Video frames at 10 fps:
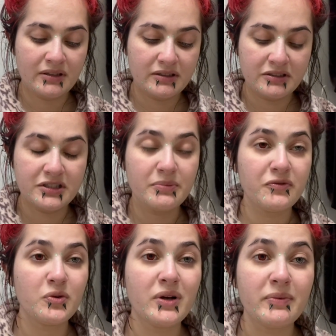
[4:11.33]
Some of
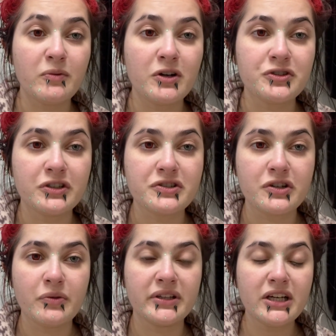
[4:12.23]
you might be watching this and
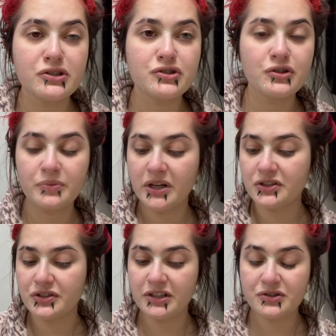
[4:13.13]
going, that's too
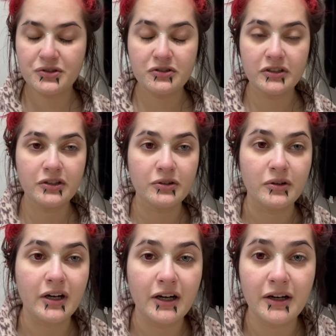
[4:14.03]
much, that's too little.
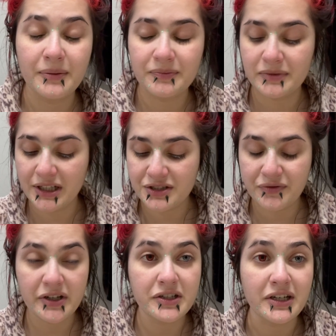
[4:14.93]
That's
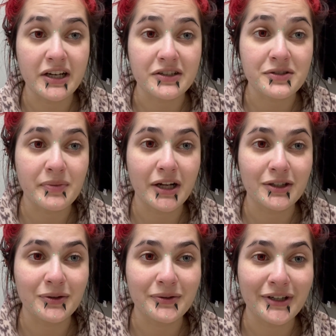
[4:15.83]
very nice, but I
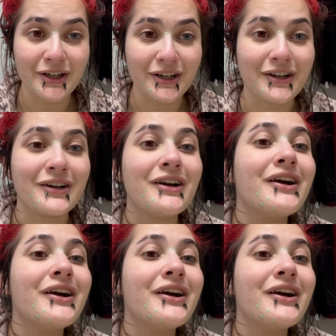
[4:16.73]
don't care.